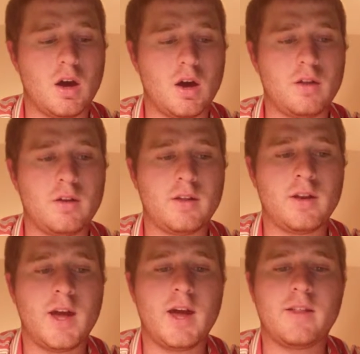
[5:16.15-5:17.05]
Other
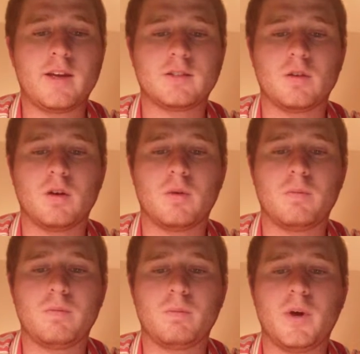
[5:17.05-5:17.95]
than that, that's
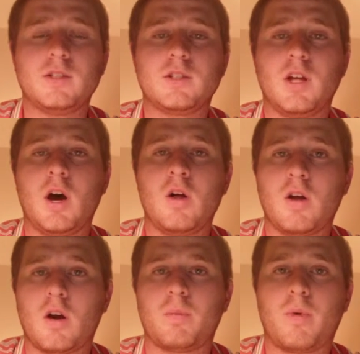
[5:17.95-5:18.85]
basically all
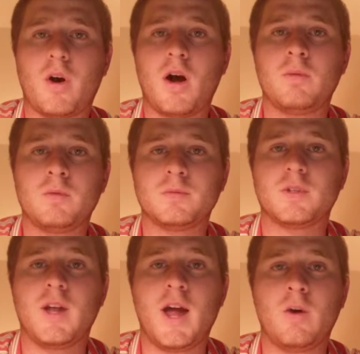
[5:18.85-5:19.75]
our problems
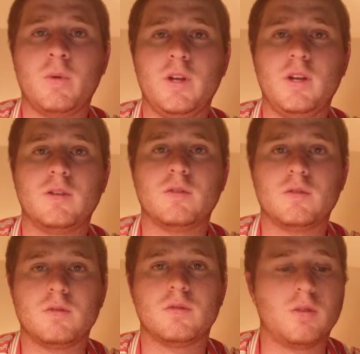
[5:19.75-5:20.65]
and how we
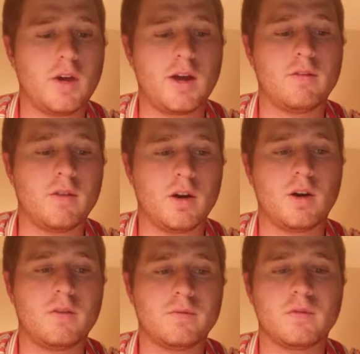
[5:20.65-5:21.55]

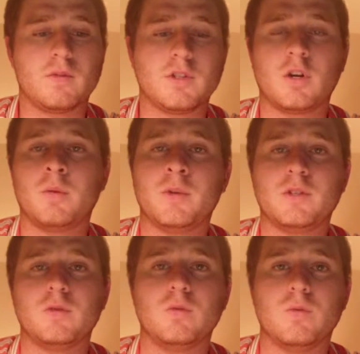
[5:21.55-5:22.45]
have
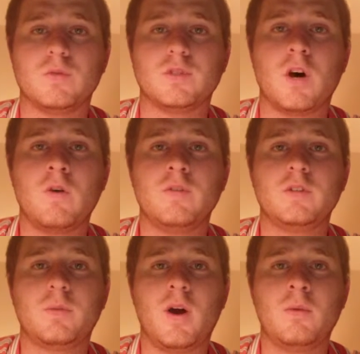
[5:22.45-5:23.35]
determined to solve
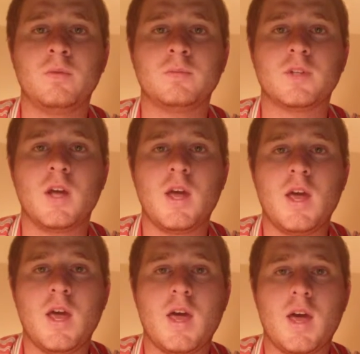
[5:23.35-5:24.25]
these problems.
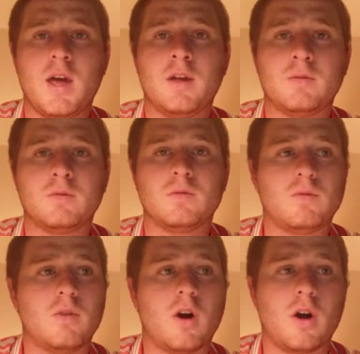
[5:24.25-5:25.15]
And
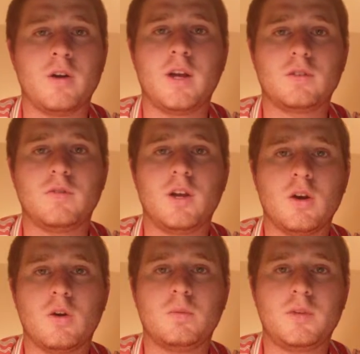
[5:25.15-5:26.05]
our next
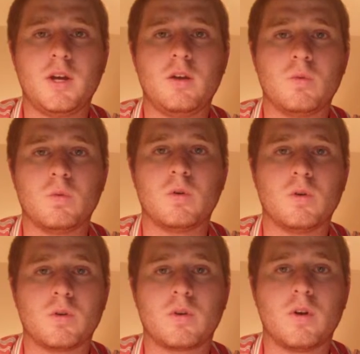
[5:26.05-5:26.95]
video update
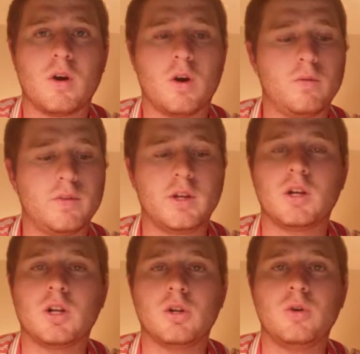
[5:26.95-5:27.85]
will hopefully
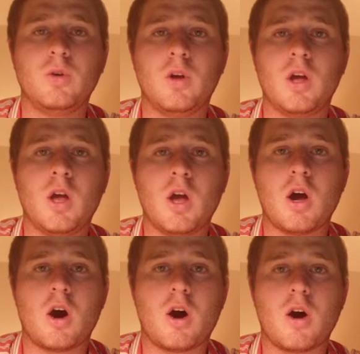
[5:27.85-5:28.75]
conclude
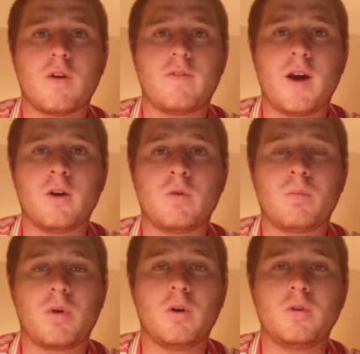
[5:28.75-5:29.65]
our final
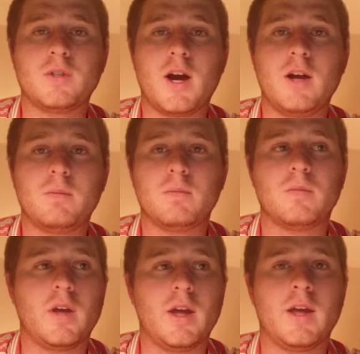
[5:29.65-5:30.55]
prototype,
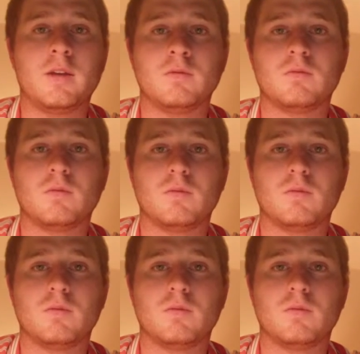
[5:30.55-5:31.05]
and